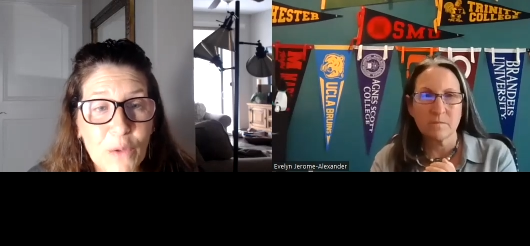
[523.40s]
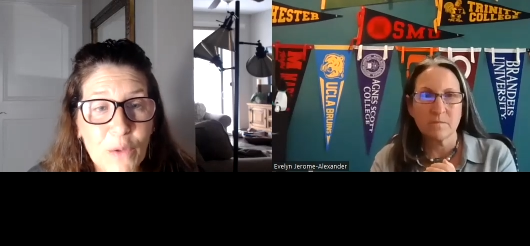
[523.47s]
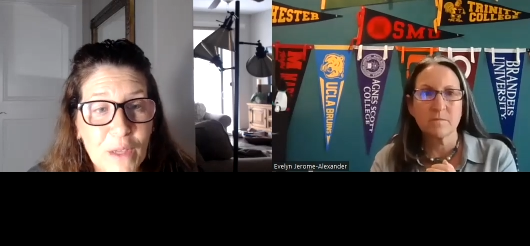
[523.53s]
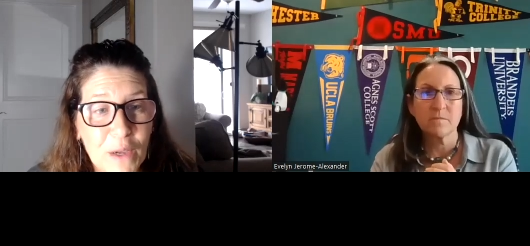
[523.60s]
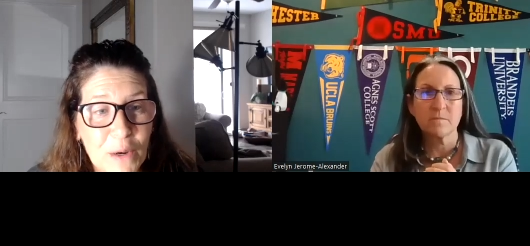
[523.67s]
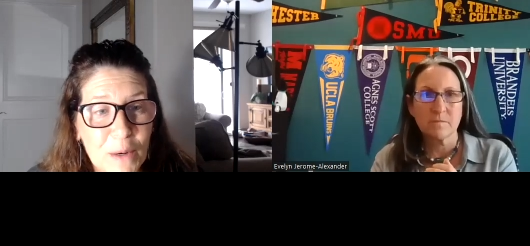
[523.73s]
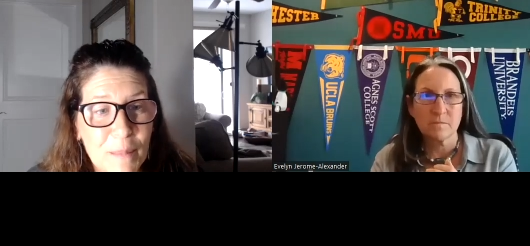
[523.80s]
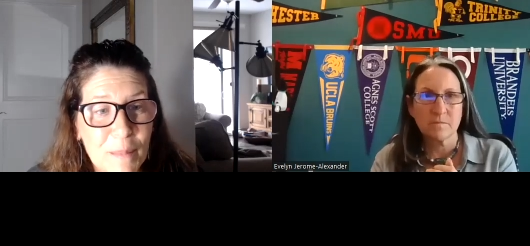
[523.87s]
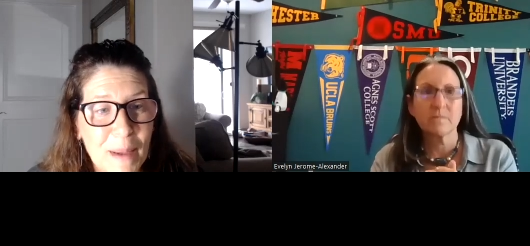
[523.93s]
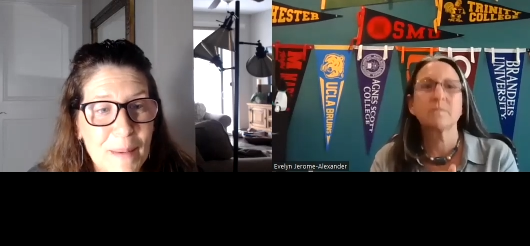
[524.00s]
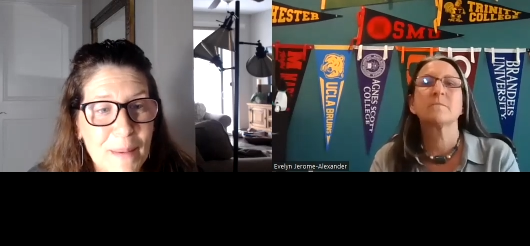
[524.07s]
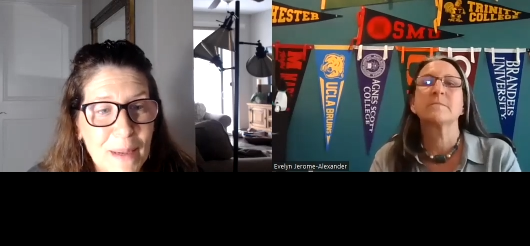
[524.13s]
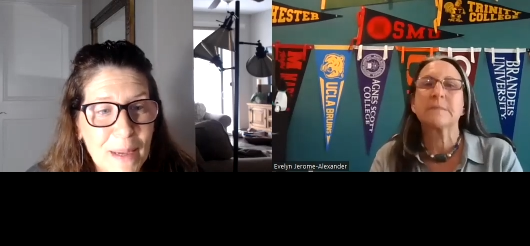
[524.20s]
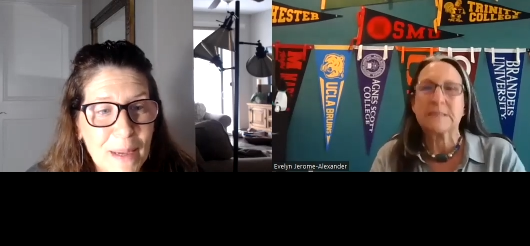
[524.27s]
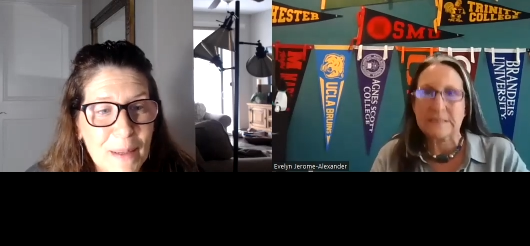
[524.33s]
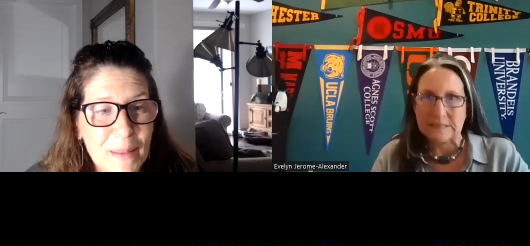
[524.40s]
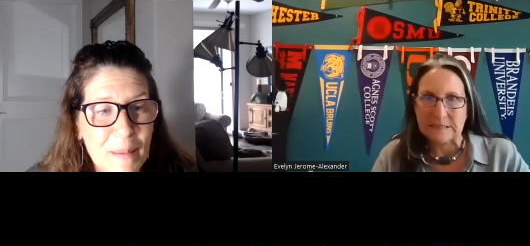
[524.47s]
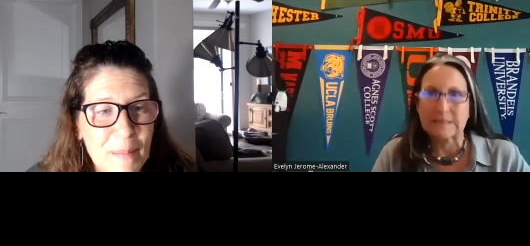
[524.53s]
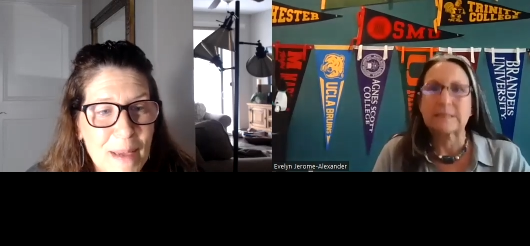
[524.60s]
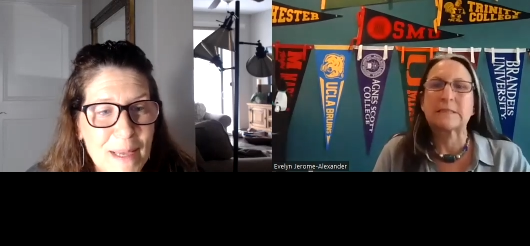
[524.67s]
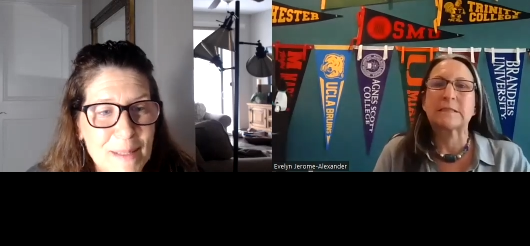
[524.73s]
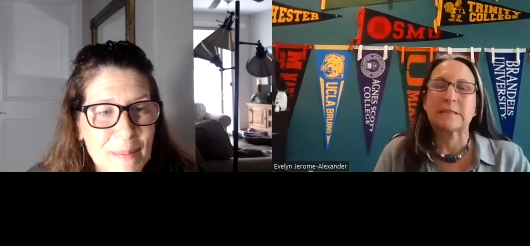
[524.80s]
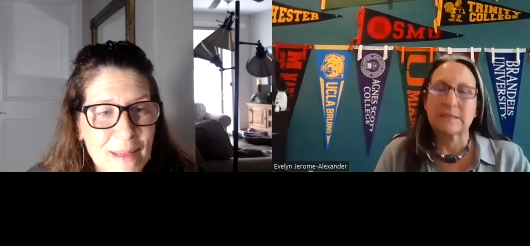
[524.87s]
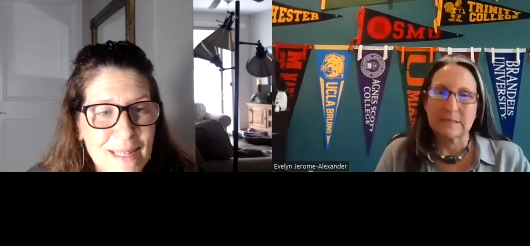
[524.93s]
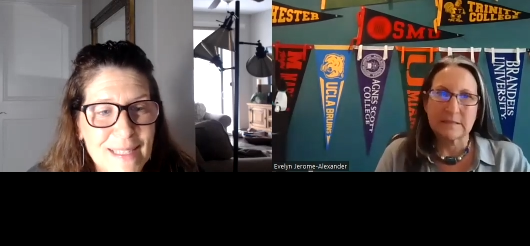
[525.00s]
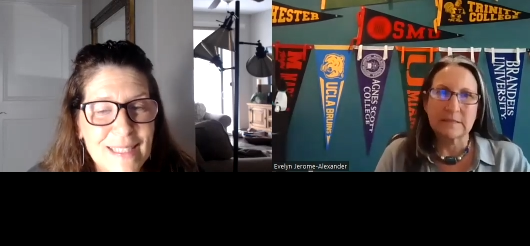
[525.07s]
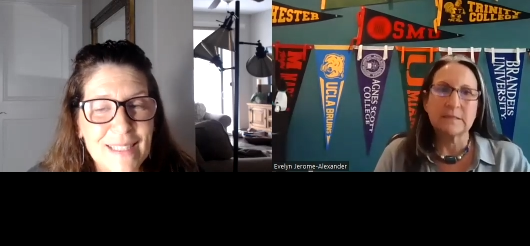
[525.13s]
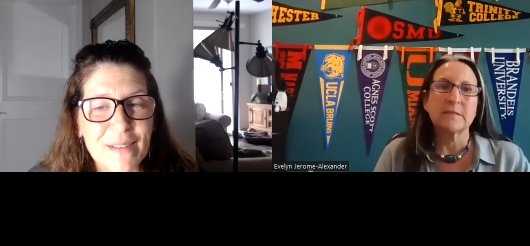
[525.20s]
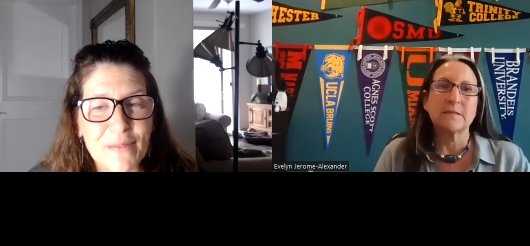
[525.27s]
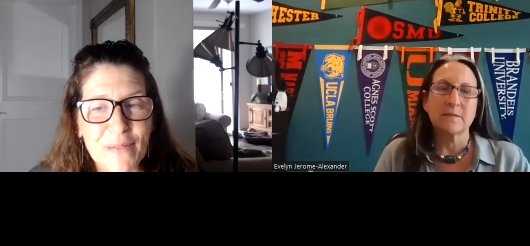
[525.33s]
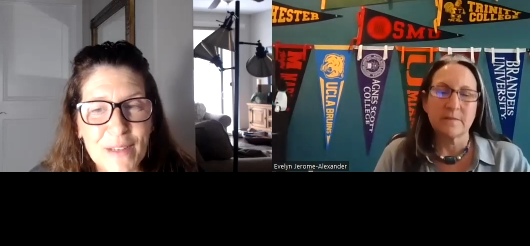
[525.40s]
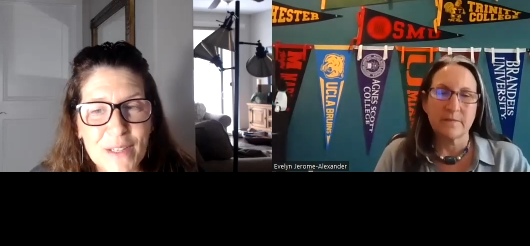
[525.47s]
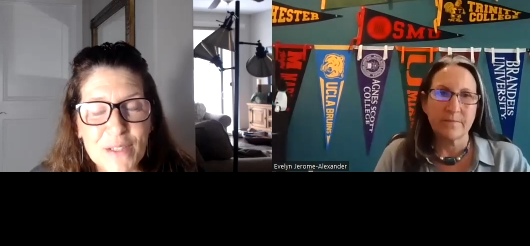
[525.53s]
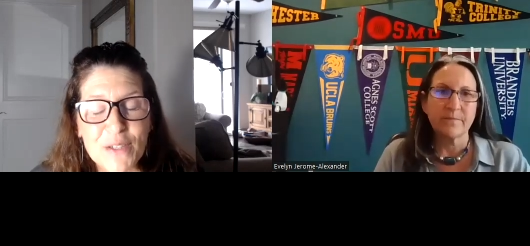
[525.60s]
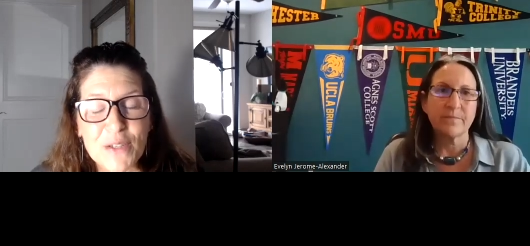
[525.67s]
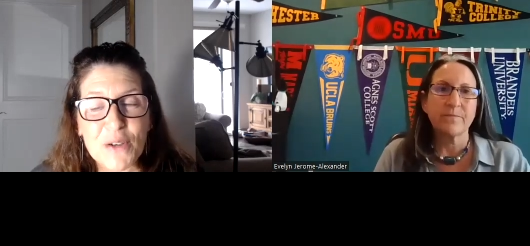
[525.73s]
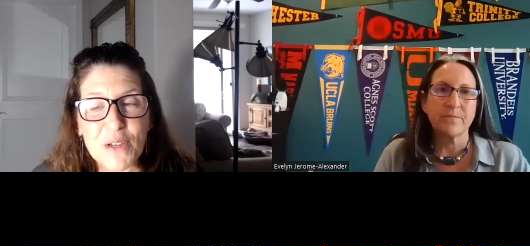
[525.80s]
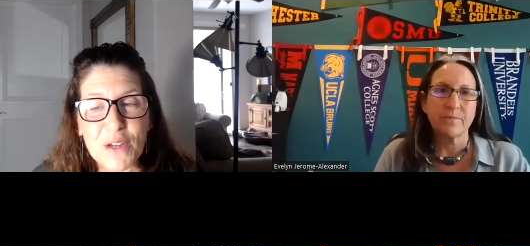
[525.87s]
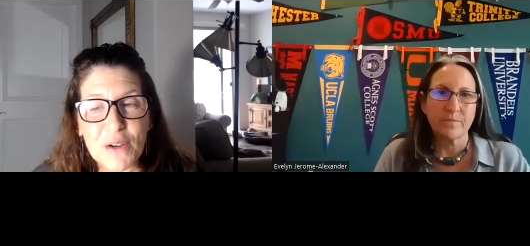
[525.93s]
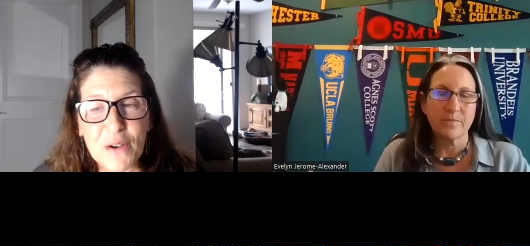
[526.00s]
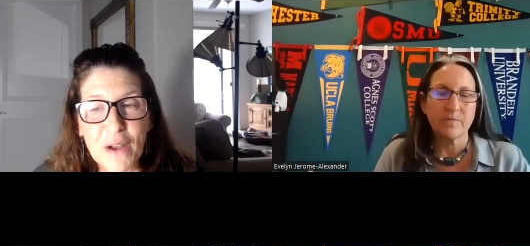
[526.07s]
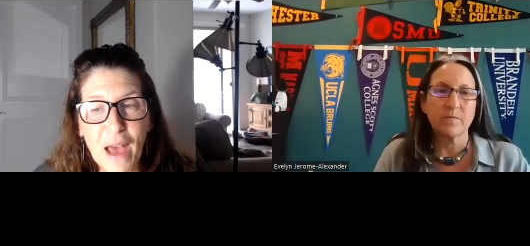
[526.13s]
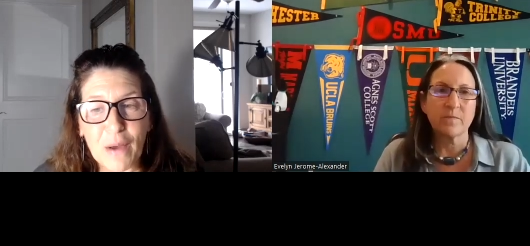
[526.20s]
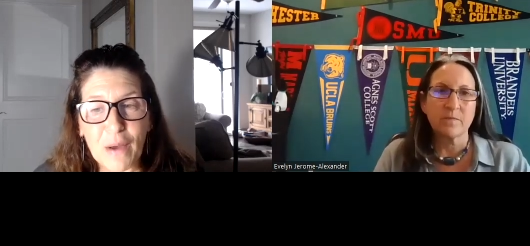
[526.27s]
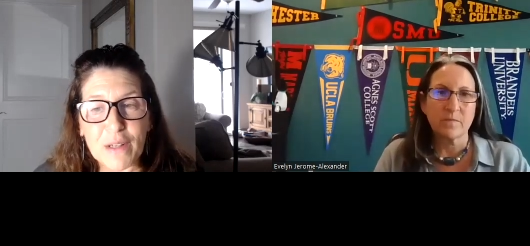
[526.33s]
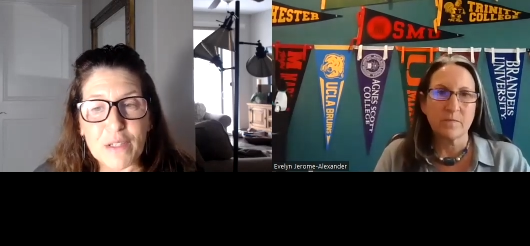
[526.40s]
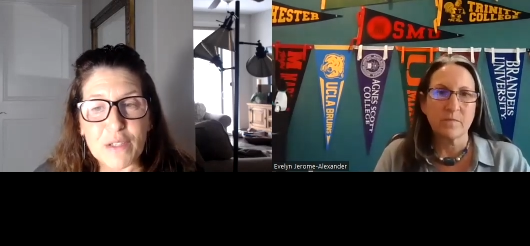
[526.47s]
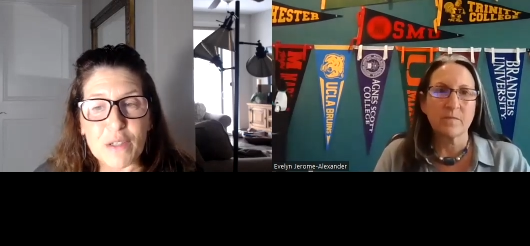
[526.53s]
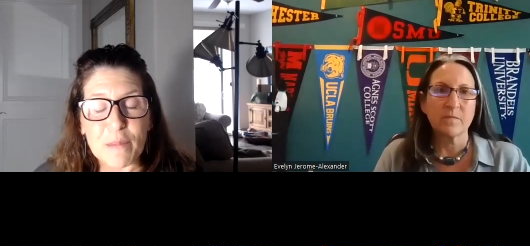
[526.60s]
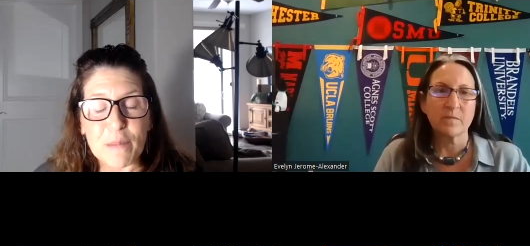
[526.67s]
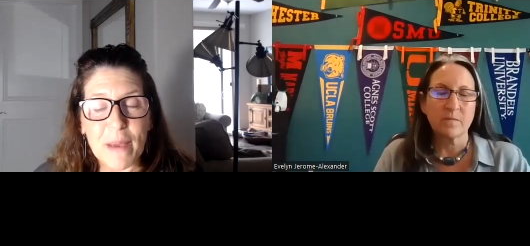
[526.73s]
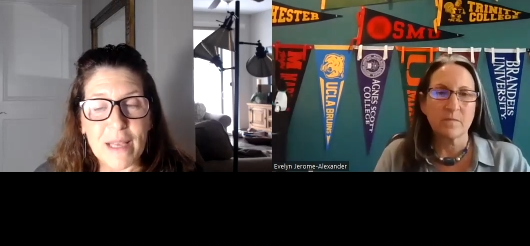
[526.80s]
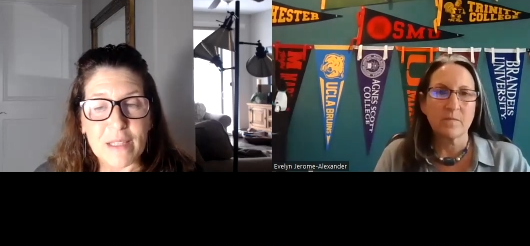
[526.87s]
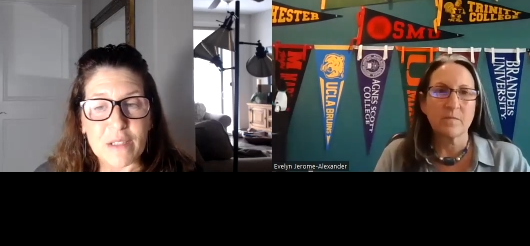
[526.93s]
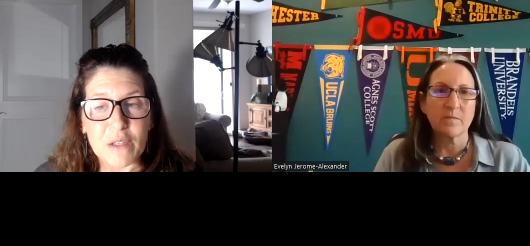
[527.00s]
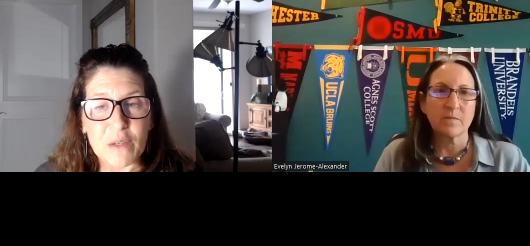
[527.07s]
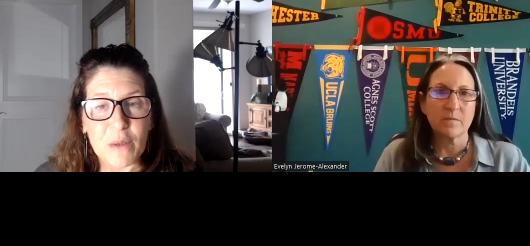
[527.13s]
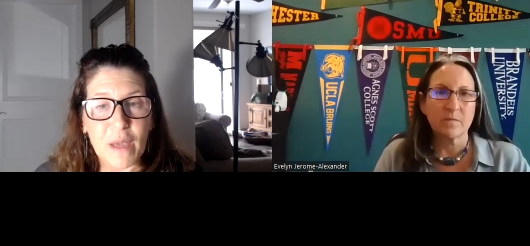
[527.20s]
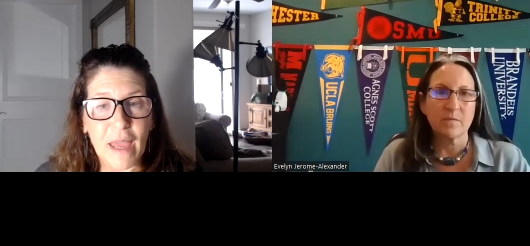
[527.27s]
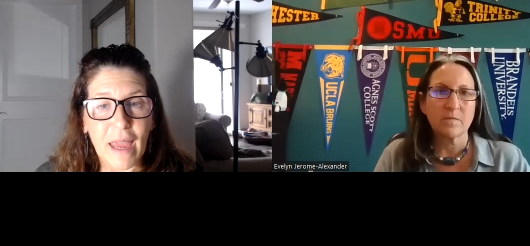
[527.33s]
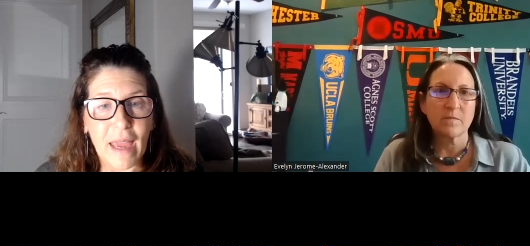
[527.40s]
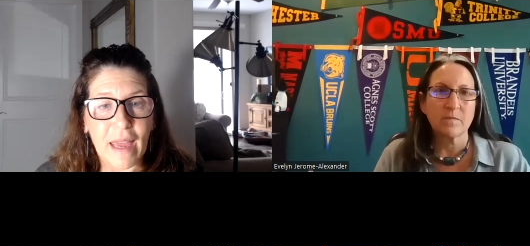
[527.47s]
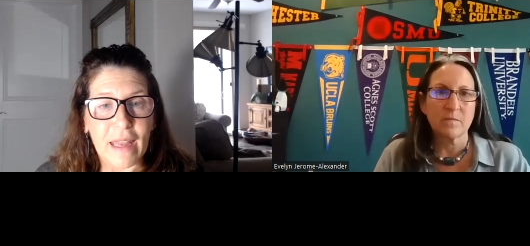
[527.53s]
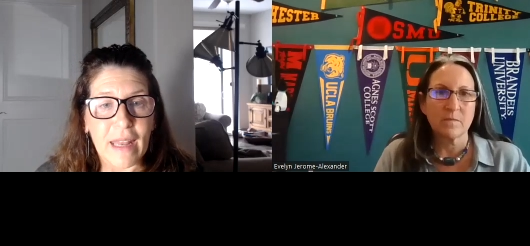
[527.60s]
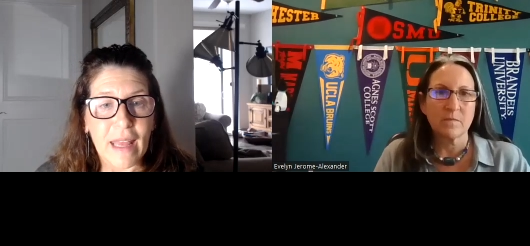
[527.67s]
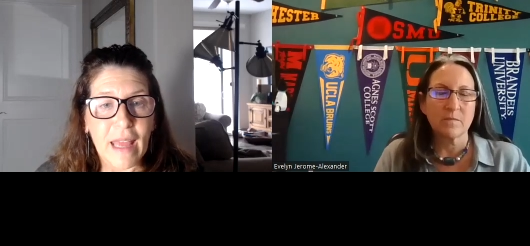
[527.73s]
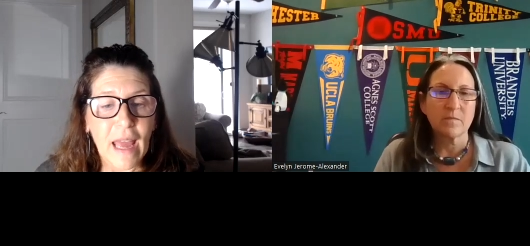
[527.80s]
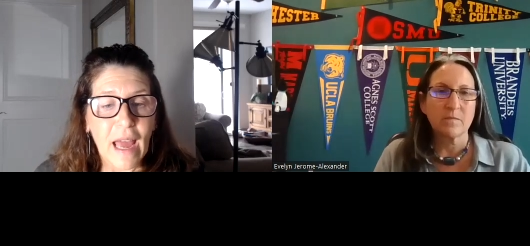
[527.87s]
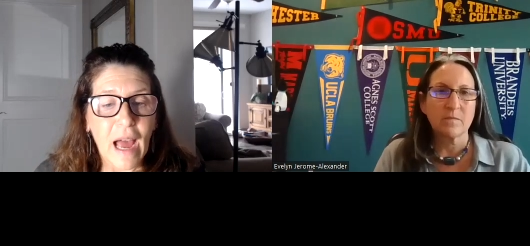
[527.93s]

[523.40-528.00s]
Speaker 1: year, my the best bet is to finish your year out and do the best you can.